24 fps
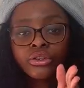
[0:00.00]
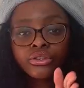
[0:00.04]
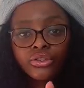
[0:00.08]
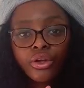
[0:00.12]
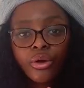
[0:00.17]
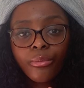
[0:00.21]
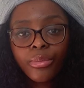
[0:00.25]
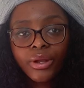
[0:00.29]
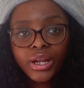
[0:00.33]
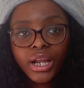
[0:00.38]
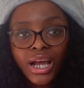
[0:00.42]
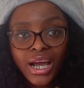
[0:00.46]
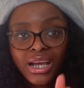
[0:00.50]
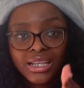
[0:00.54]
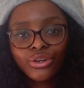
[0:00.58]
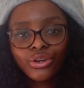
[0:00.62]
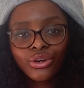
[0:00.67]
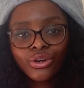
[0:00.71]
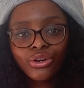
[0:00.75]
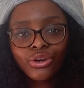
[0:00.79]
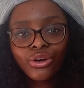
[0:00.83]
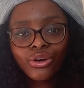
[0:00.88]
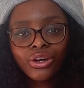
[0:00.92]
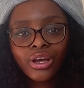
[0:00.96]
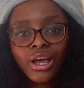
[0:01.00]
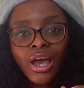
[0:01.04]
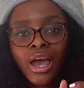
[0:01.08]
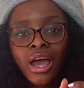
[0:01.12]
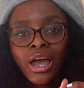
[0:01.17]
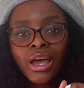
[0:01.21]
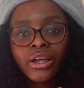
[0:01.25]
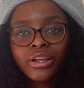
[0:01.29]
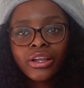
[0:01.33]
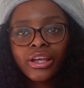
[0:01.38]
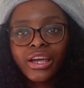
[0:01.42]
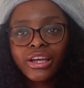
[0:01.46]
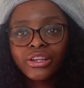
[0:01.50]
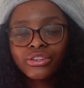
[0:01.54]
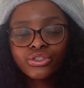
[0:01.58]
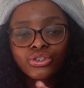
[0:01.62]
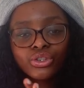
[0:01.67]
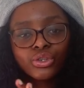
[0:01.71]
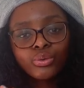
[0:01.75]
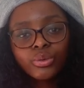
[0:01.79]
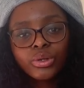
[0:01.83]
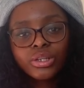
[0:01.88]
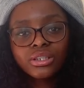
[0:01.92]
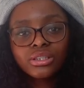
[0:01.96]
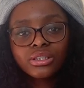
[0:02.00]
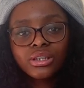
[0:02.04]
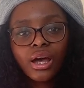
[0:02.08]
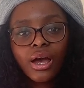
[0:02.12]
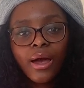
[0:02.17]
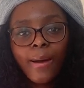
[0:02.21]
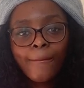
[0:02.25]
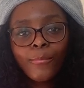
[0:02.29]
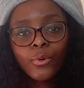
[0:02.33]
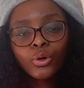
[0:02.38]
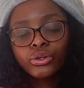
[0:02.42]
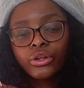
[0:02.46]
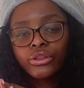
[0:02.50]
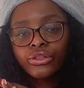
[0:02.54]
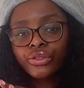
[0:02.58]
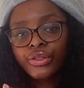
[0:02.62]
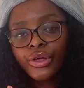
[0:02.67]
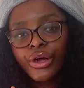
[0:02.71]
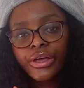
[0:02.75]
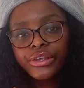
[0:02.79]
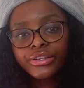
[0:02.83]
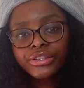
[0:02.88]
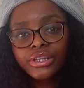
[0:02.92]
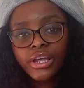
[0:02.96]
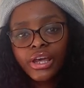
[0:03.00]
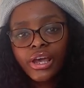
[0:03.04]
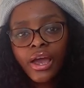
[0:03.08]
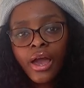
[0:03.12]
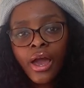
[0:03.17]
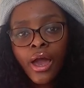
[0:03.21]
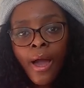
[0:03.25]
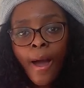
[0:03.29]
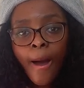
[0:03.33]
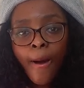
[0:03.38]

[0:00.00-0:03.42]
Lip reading: Don't be like, at 10 o'clock in 2 weeks time on a Thursday,